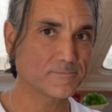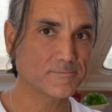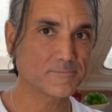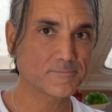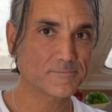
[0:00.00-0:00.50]

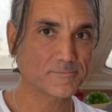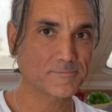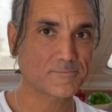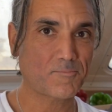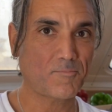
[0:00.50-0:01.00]

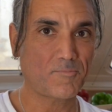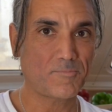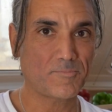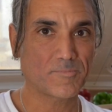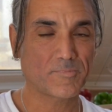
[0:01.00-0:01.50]

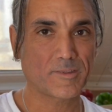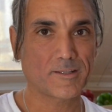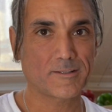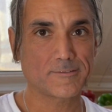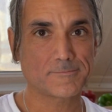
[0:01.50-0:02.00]

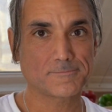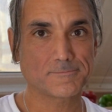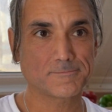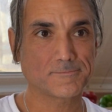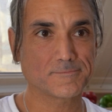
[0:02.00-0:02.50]

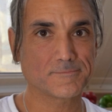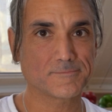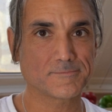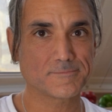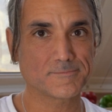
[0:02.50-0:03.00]

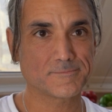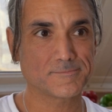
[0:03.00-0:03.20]
(not speaking)